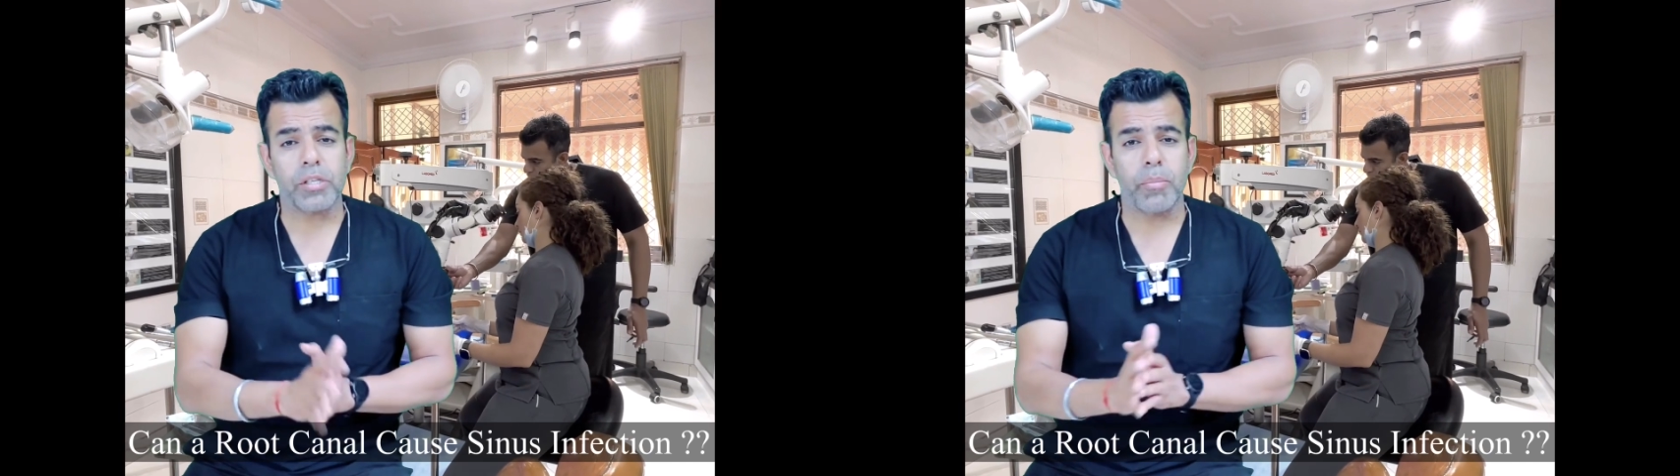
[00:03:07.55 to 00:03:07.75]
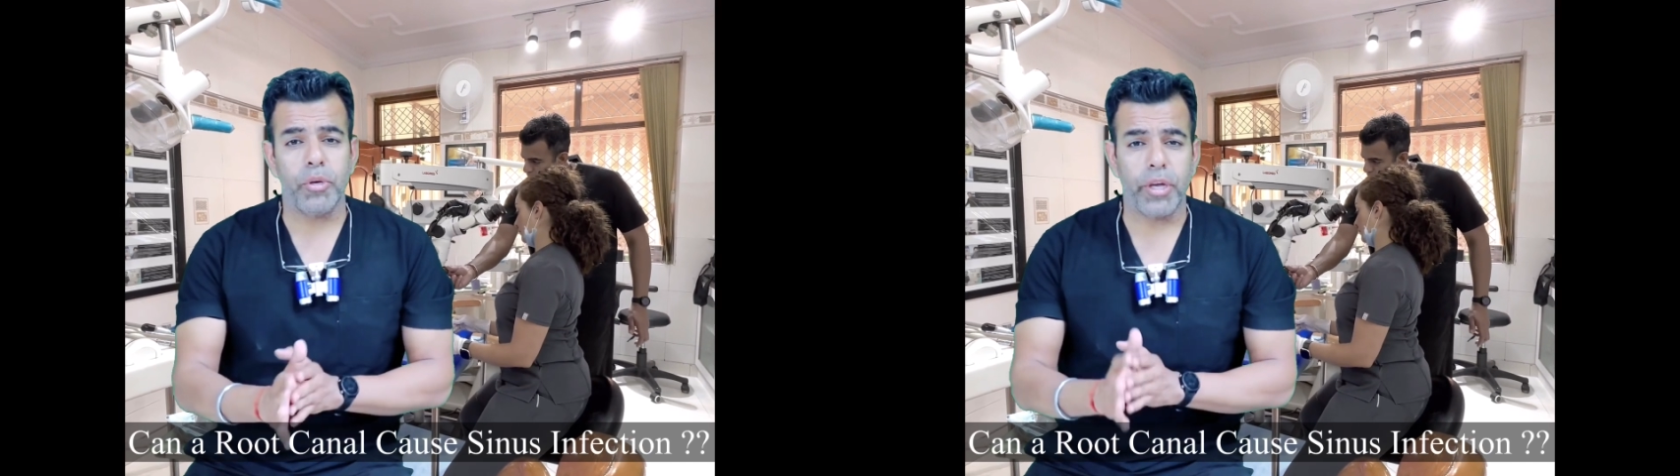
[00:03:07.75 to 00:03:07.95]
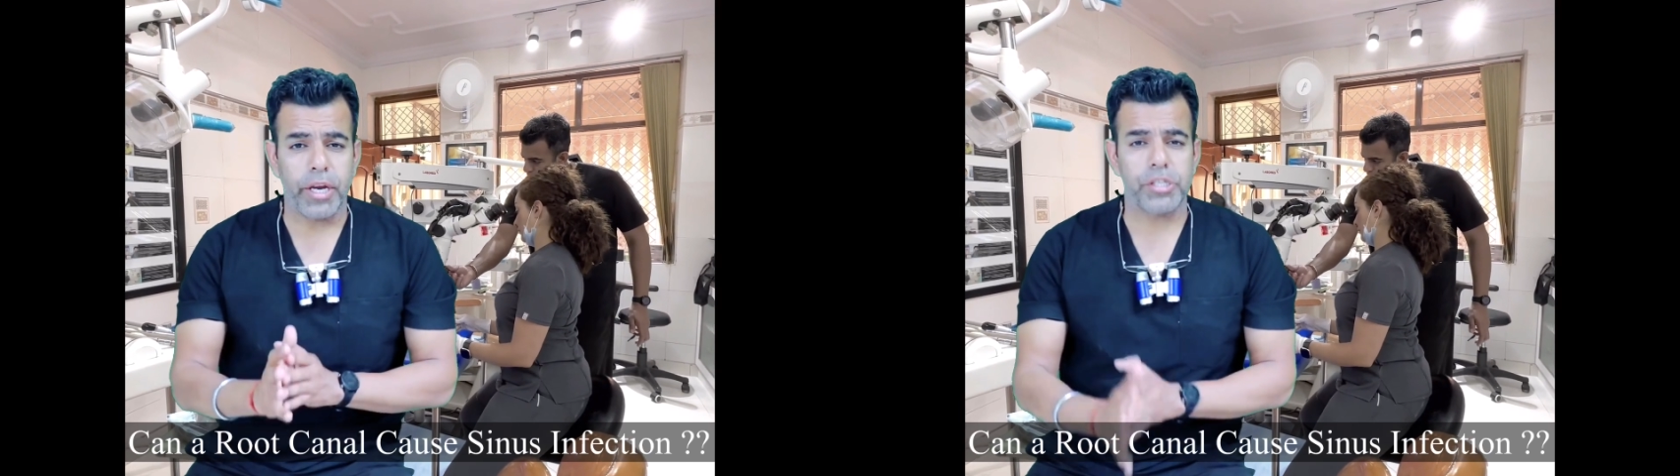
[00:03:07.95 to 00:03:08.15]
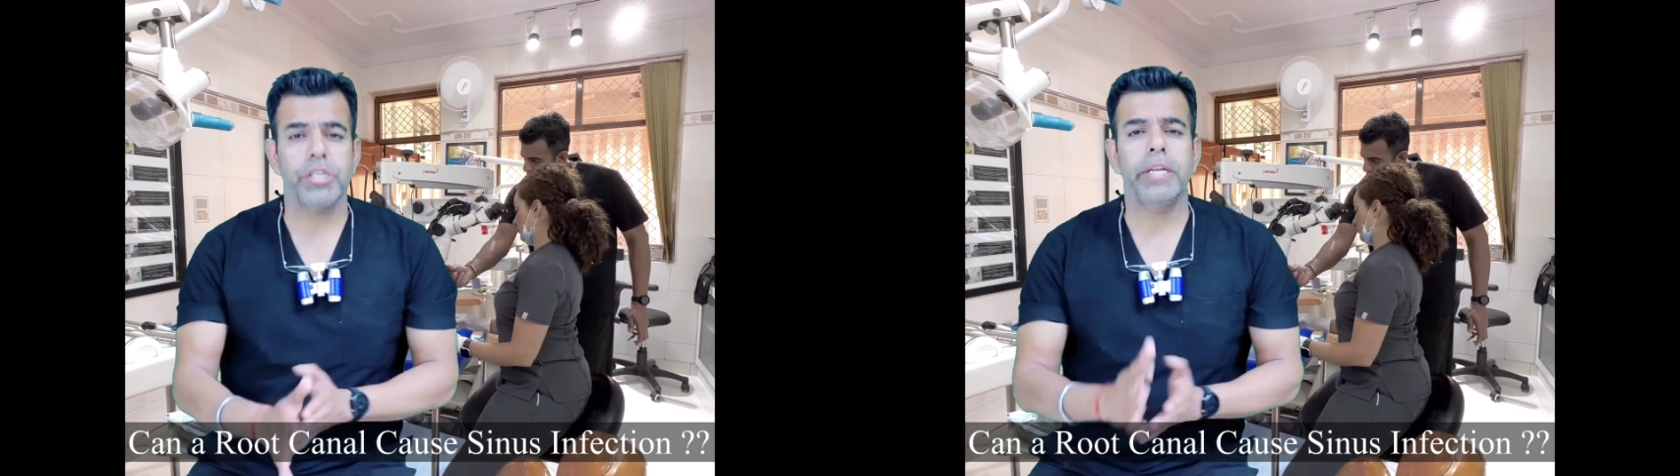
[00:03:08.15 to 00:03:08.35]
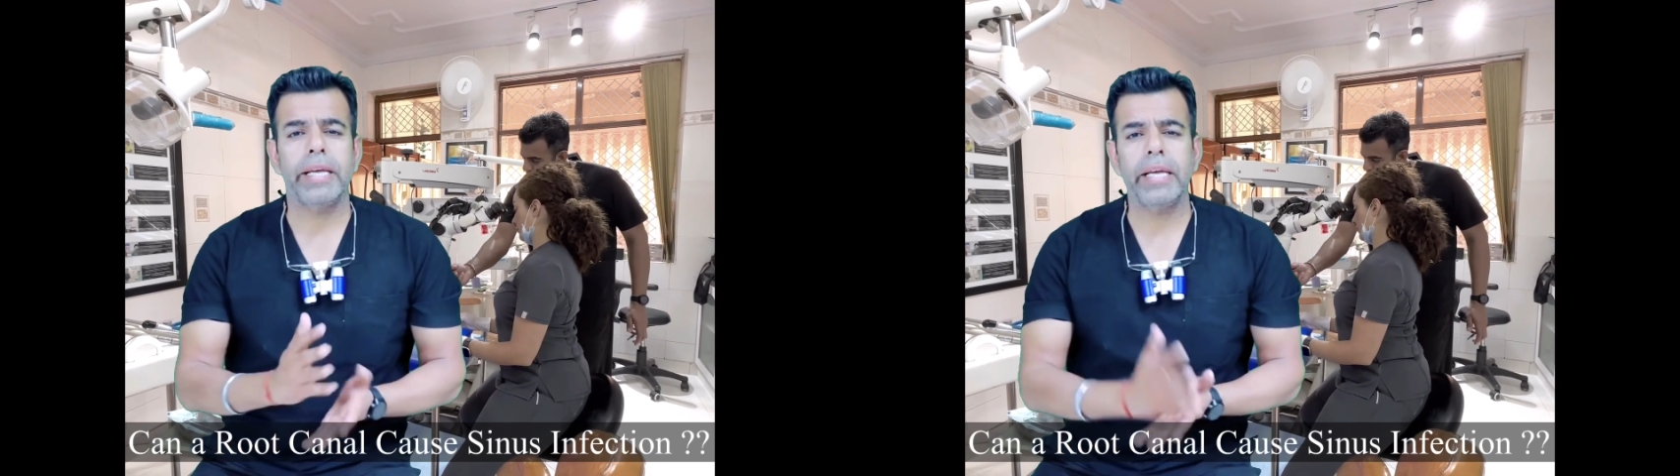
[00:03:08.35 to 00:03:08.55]

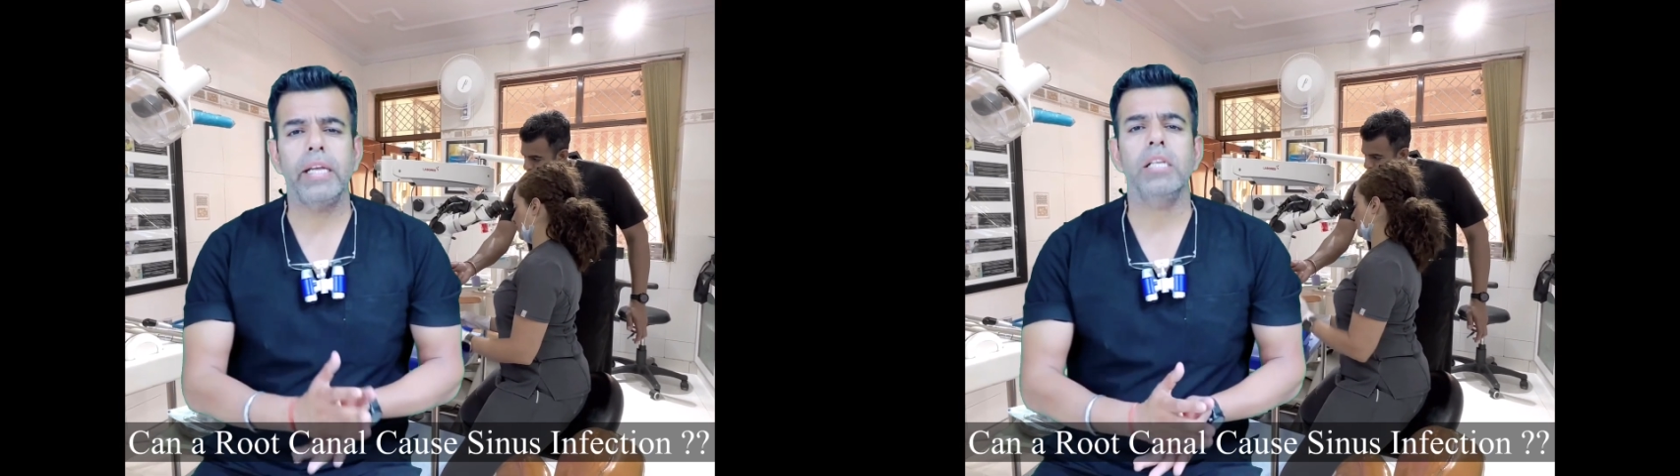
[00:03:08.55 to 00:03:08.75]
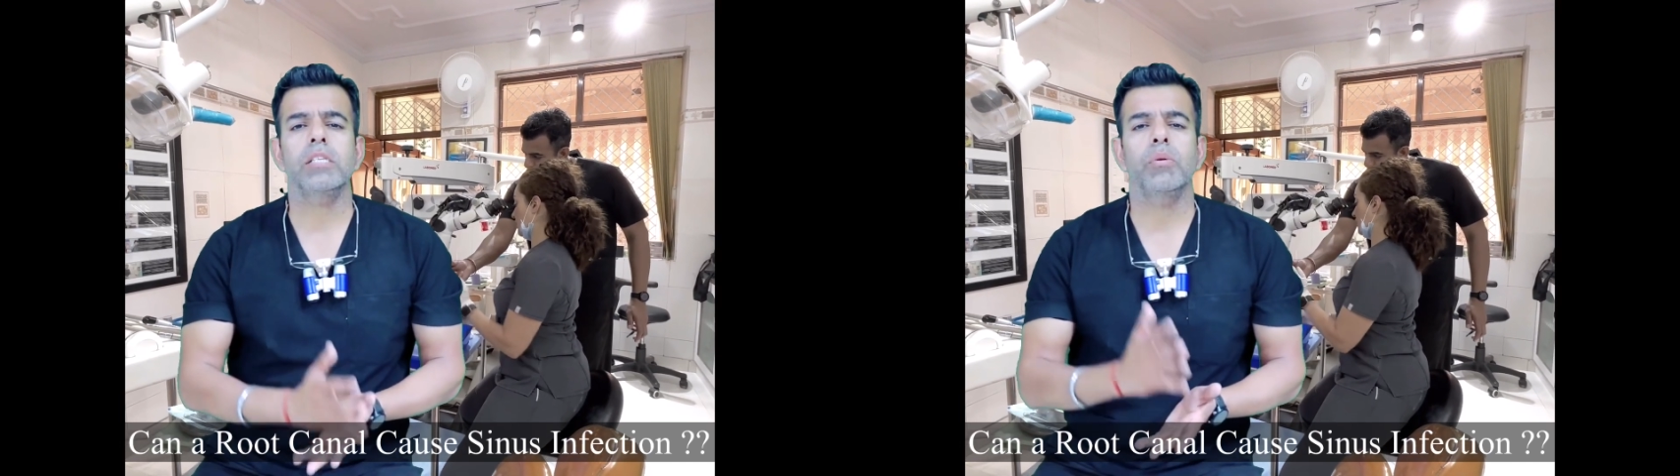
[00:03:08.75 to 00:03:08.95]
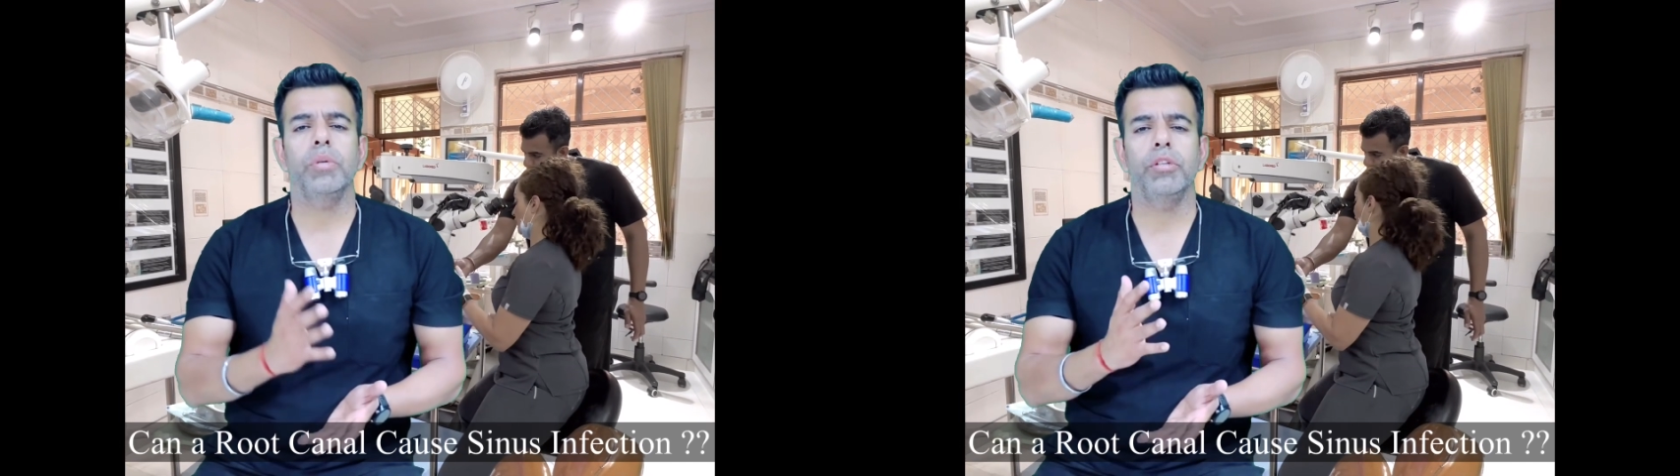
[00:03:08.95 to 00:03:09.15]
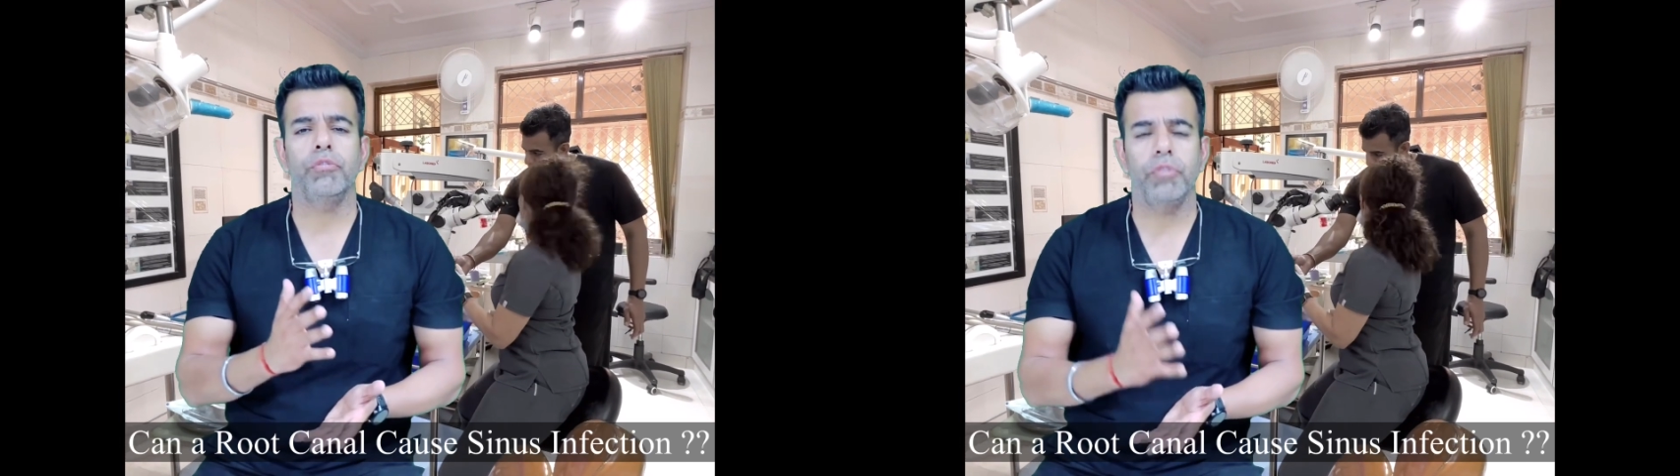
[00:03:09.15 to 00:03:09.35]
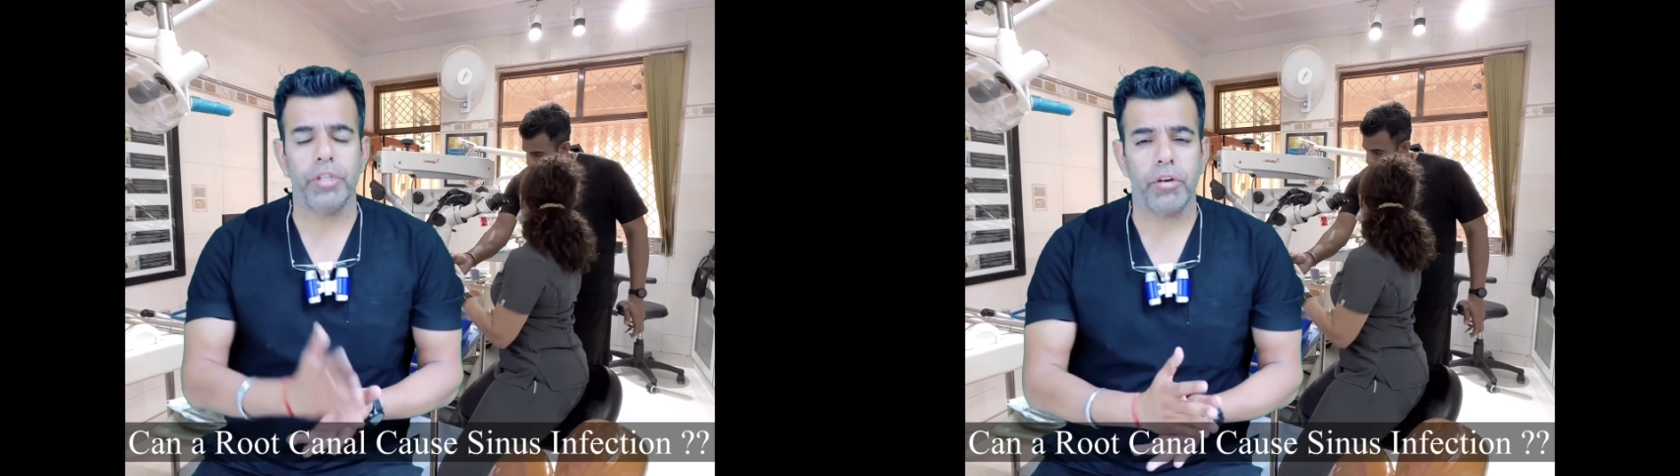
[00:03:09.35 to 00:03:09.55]
communication heals
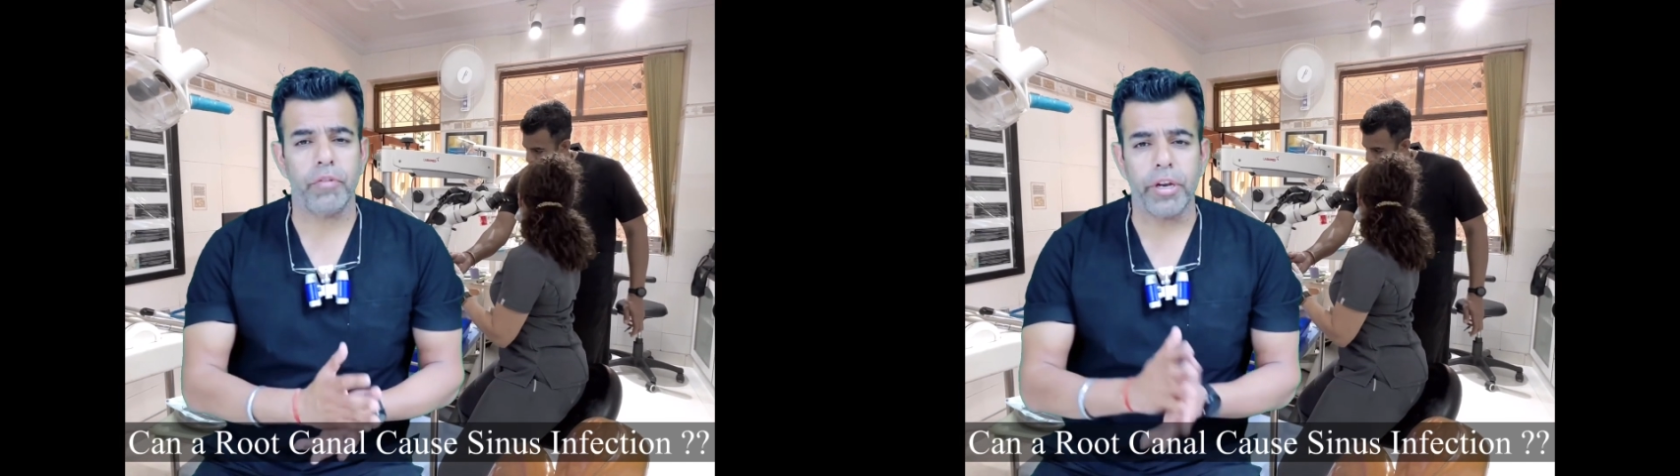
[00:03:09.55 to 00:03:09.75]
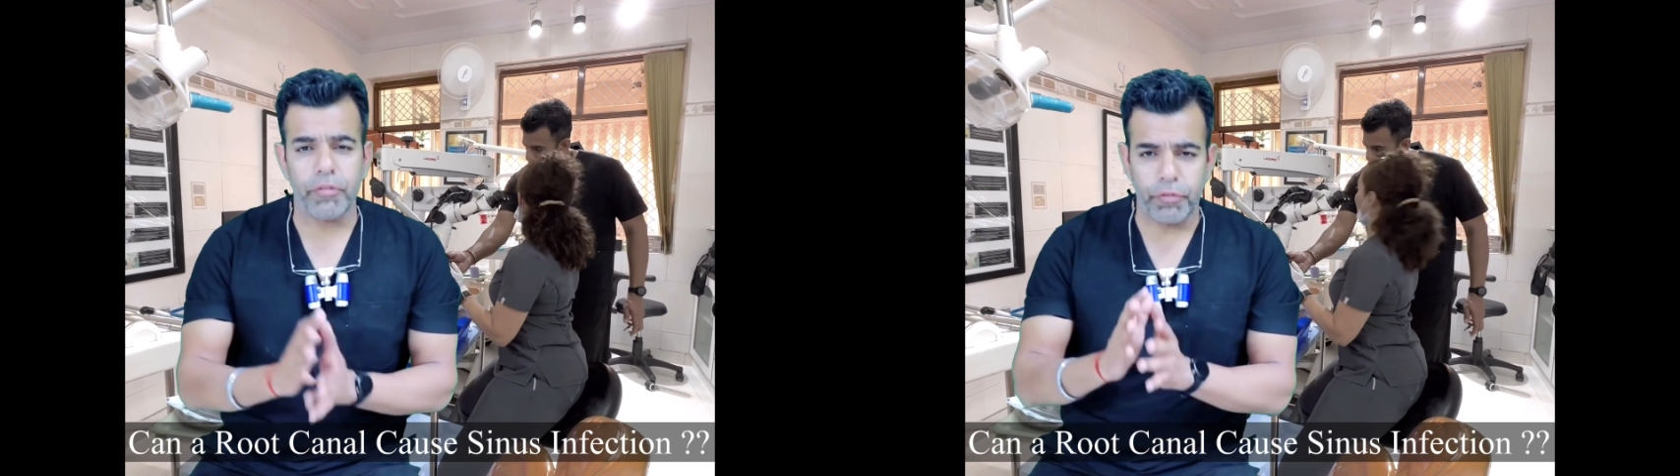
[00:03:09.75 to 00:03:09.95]
within a very